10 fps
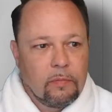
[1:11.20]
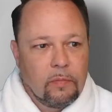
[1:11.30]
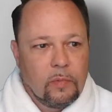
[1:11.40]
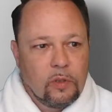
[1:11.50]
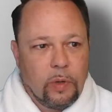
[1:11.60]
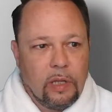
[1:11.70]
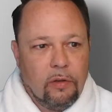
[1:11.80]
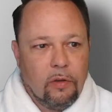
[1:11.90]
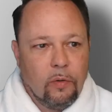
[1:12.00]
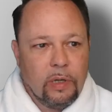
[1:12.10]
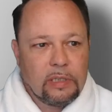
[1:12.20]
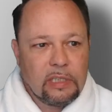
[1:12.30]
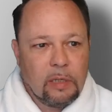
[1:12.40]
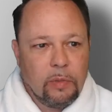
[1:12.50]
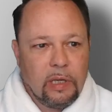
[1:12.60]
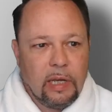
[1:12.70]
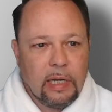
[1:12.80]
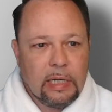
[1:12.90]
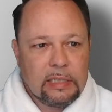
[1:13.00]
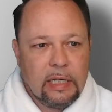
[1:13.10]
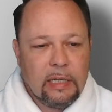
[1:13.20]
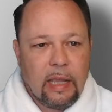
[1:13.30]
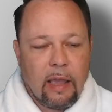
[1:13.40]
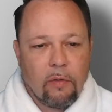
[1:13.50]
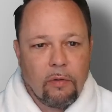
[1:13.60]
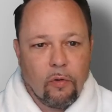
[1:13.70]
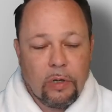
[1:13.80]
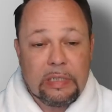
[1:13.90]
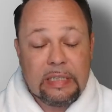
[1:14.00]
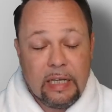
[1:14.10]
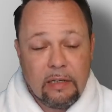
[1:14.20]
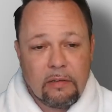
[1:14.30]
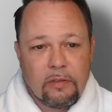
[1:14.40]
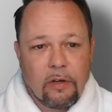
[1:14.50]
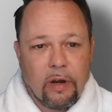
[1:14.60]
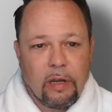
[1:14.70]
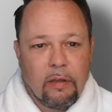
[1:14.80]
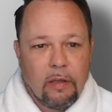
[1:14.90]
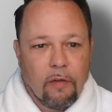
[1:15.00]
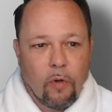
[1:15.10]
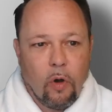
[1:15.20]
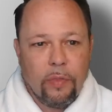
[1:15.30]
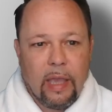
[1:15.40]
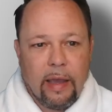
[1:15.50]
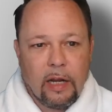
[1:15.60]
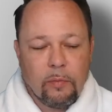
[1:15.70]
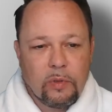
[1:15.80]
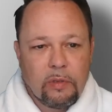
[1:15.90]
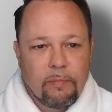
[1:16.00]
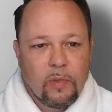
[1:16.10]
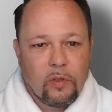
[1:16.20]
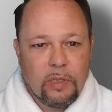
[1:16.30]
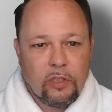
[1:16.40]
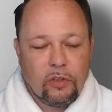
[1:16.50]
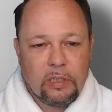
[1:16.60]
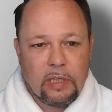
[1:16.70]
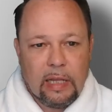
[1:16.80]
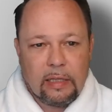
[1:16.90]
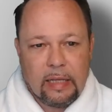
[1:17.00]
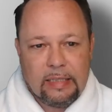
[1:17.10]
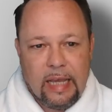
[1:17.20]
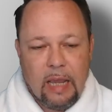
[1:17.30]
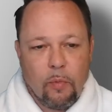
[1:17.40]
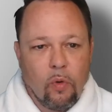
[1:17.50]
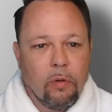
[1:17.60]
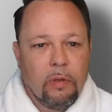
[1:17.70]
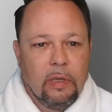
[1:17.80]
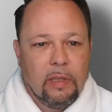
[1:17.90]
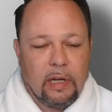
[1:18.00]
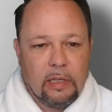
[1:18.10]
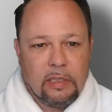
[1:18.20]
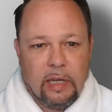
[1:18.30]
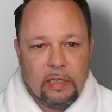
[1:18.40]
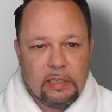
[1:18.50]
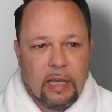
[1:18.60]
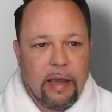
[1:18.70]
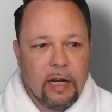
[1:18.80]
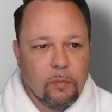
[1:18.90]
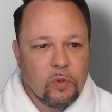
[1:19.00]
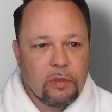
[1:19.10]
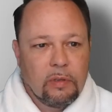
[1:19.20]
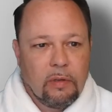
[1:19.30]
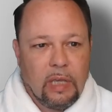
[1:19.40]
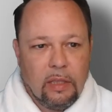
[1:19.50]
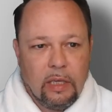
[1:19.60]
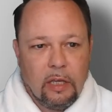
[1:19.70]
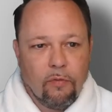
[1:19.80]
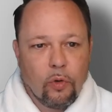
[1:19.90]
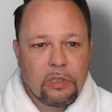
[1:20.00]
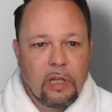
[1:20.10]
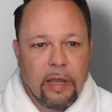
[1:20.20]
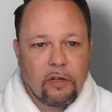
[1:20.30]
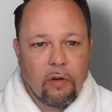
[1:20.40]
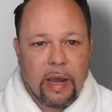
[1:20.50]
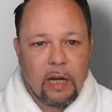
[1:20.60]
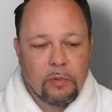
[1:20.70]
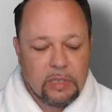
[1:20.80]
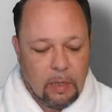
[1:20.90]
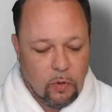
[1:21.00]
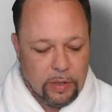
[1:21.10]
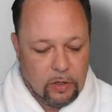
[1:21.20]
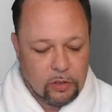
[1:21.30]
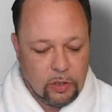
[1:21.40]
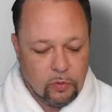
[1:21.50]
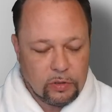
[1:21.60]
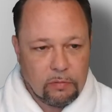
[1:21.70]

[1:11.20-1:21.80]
So what I do is I simply get a distinct count of all the items. So this is just a table that contains the items in the inverse selector items table that are chosen.